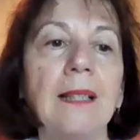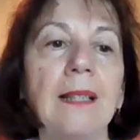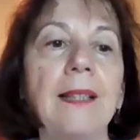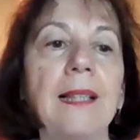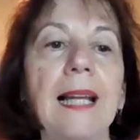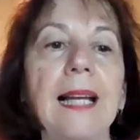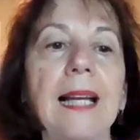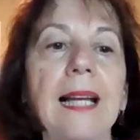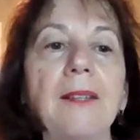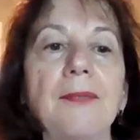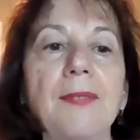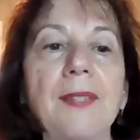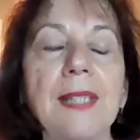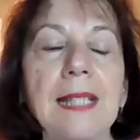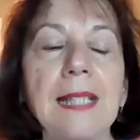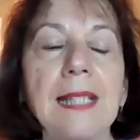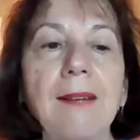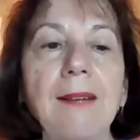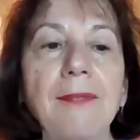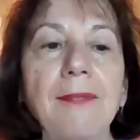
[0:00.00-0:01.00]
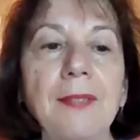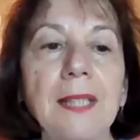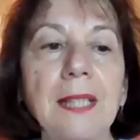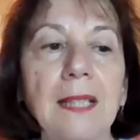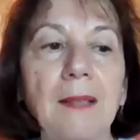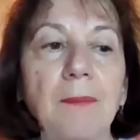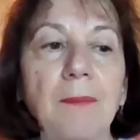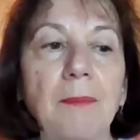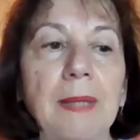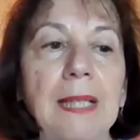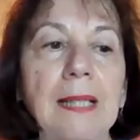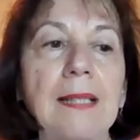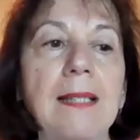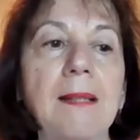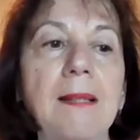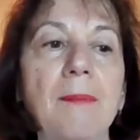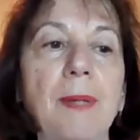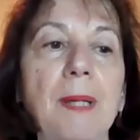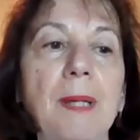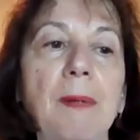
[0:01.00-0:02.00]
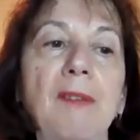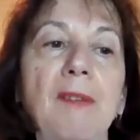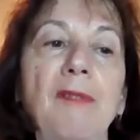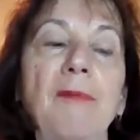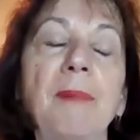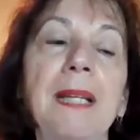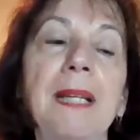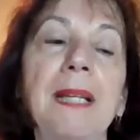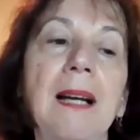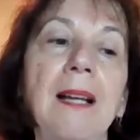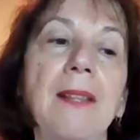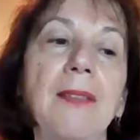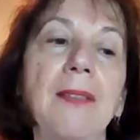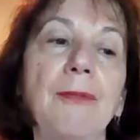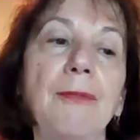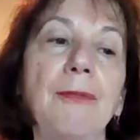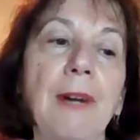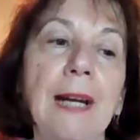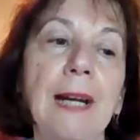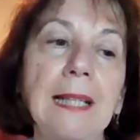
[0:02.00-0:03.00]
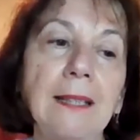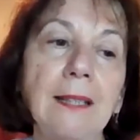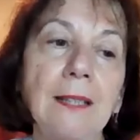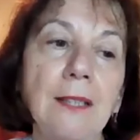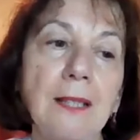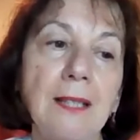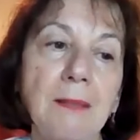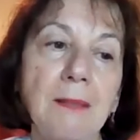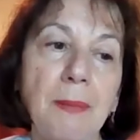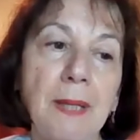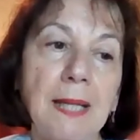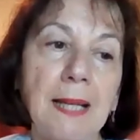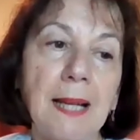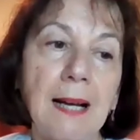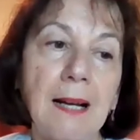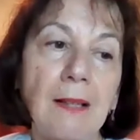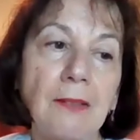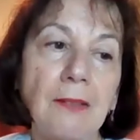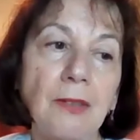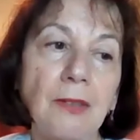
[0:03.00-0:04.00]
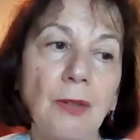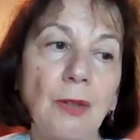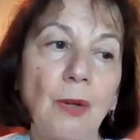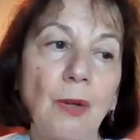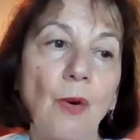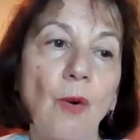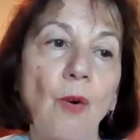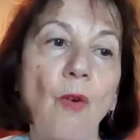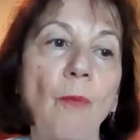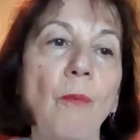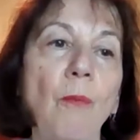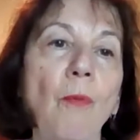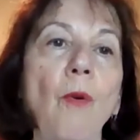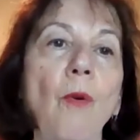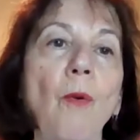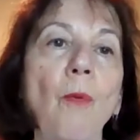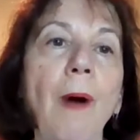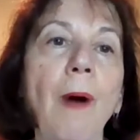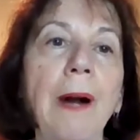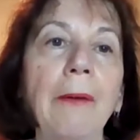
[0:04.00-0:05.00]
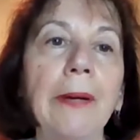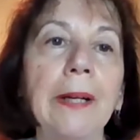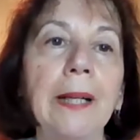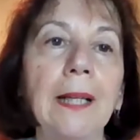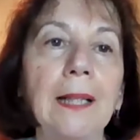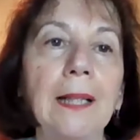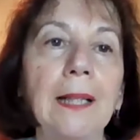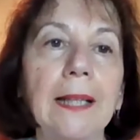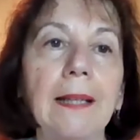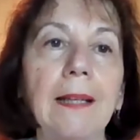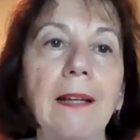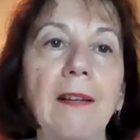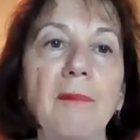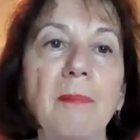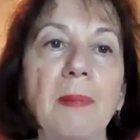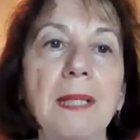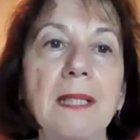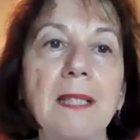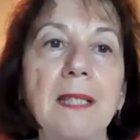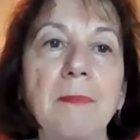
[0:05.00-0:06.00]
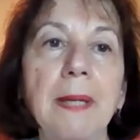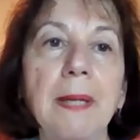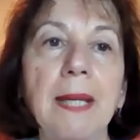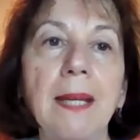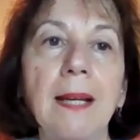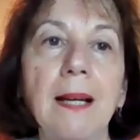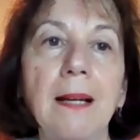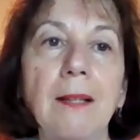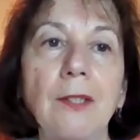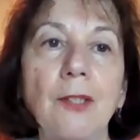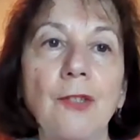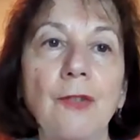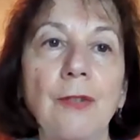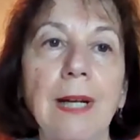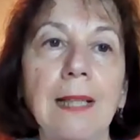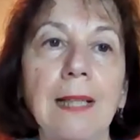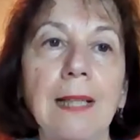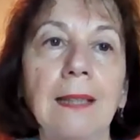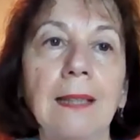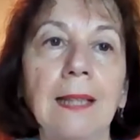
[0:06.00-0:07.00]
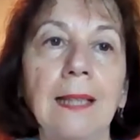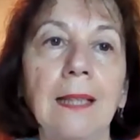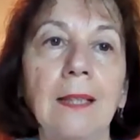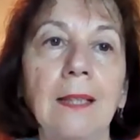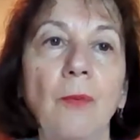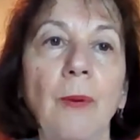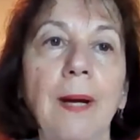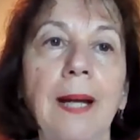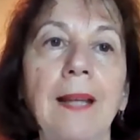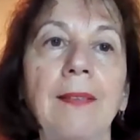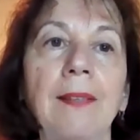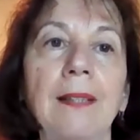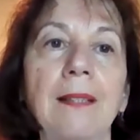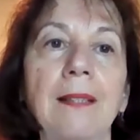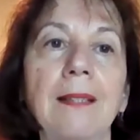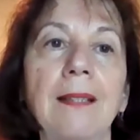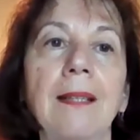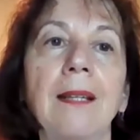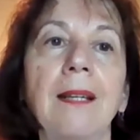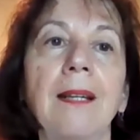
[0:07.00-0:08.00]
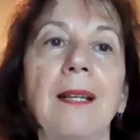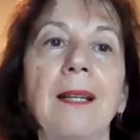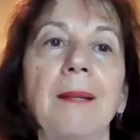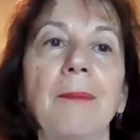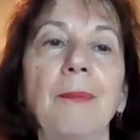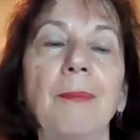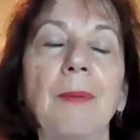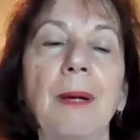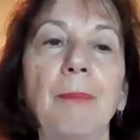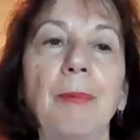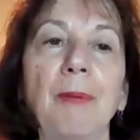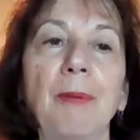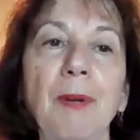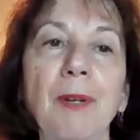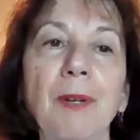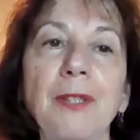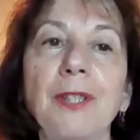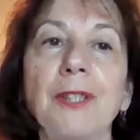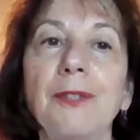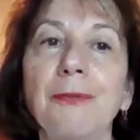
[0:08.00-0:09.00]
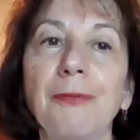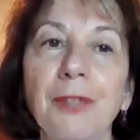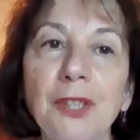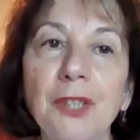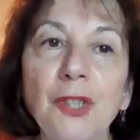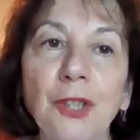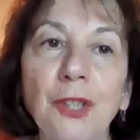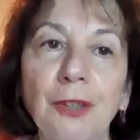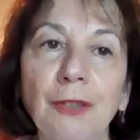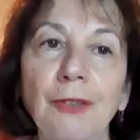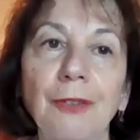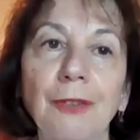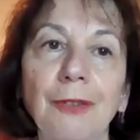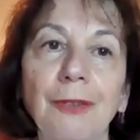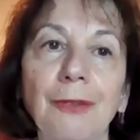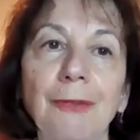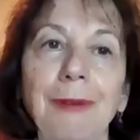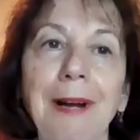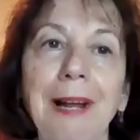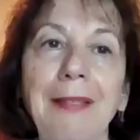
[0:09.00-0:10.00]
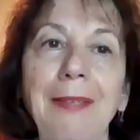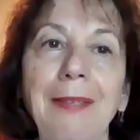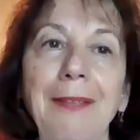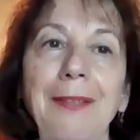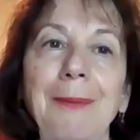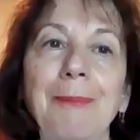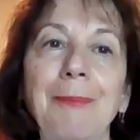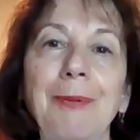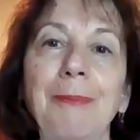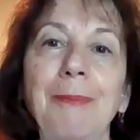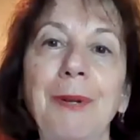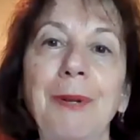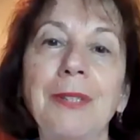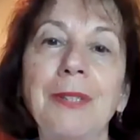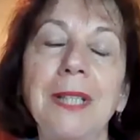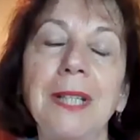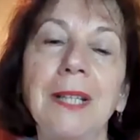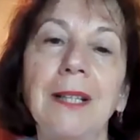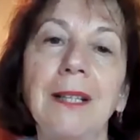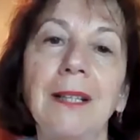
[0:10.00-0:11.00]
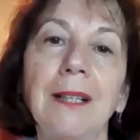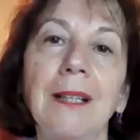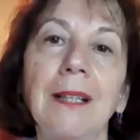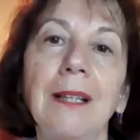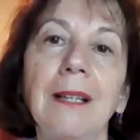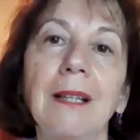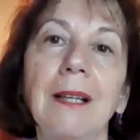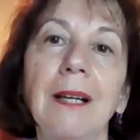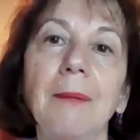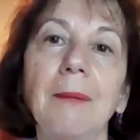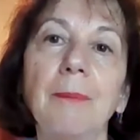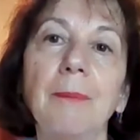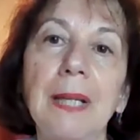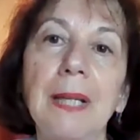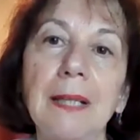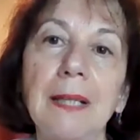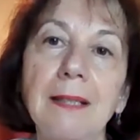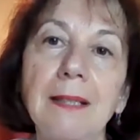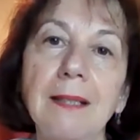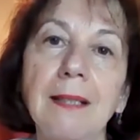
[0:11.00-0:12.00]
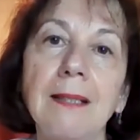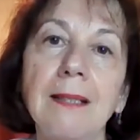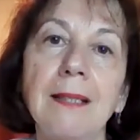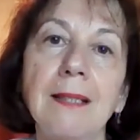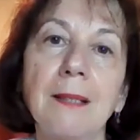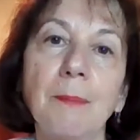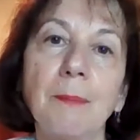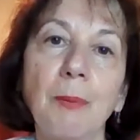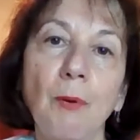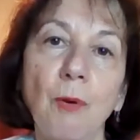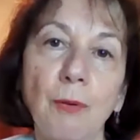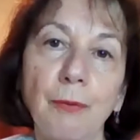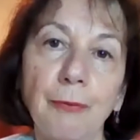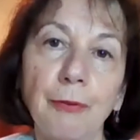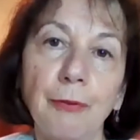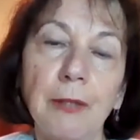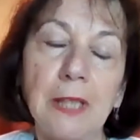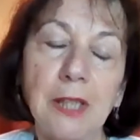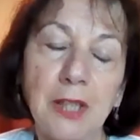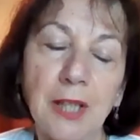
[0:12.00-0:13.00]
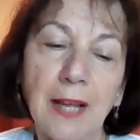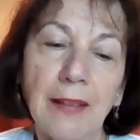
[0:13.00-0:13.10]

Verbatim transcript: The lack of safety means that people have been either frightened to speak out or more worryingly have been speaking out stridently in a way that's uh, promoted division rather than promoting peace and support for each